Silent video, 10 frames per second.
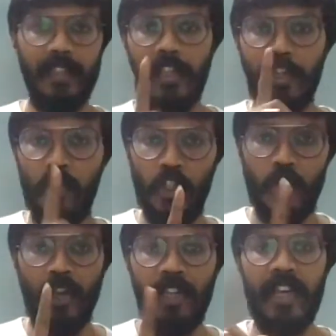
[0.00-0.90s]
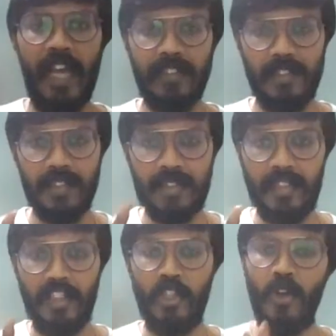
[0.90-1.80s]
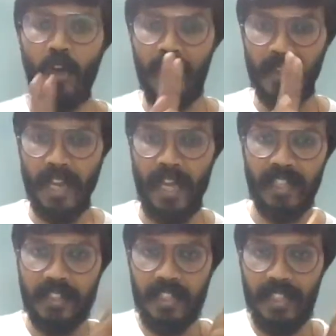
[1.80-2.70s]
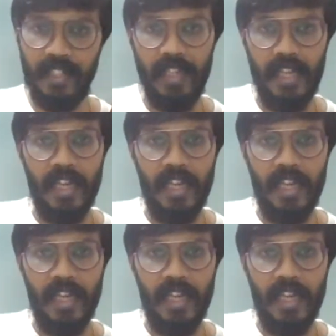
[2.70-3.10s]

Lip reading: Do not drag this. Do not drag the